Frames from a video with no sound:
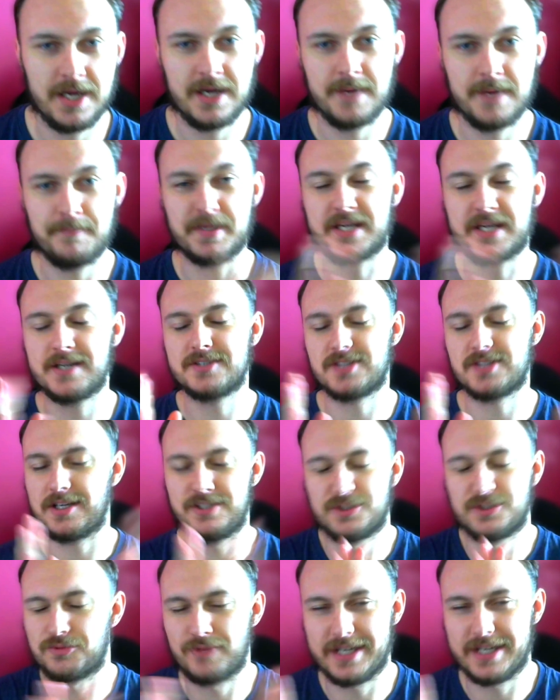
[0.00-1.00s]
because I
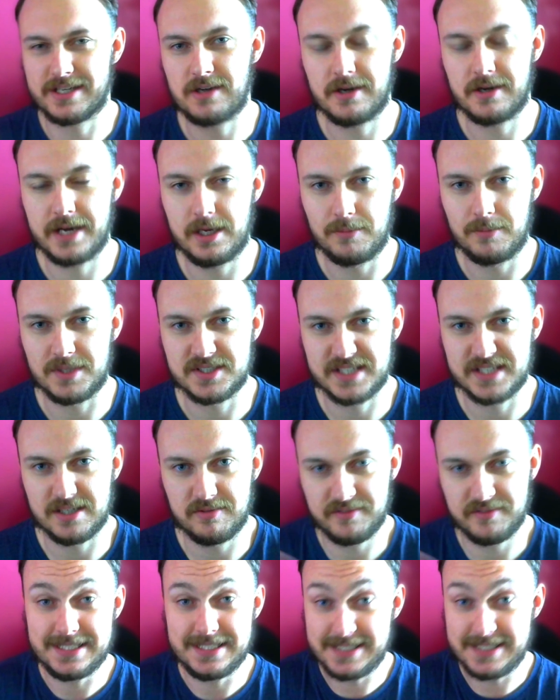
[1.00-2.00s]
just really can't help myself.
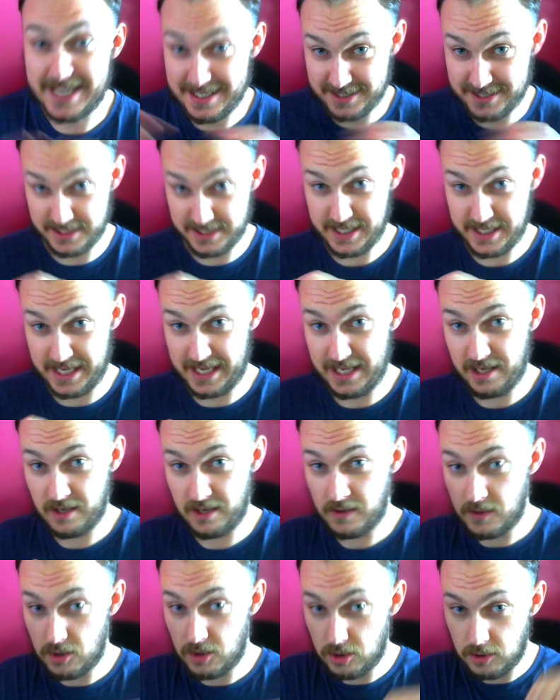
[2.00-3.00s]
Destiny,
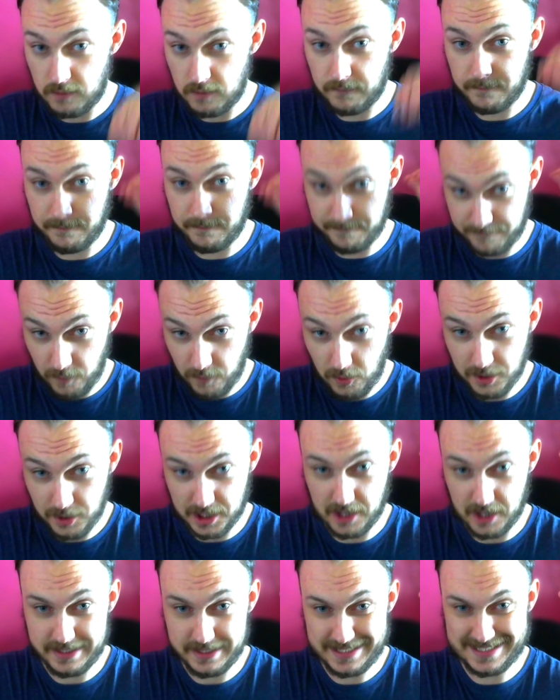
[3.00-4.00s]

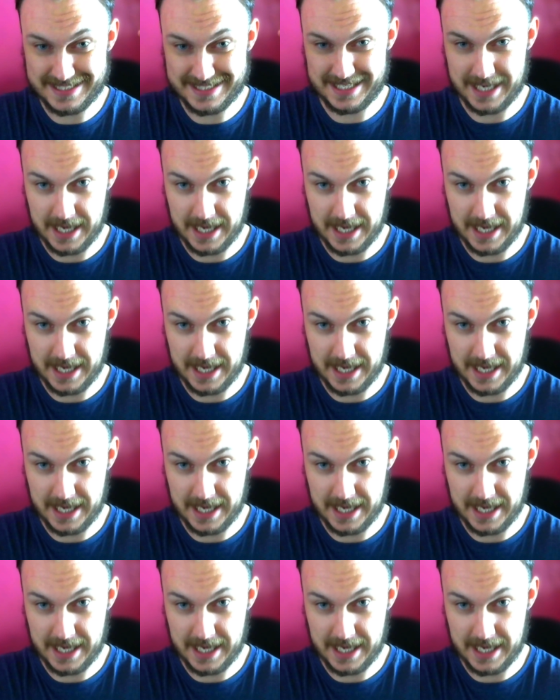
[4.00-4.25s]
Fortnite,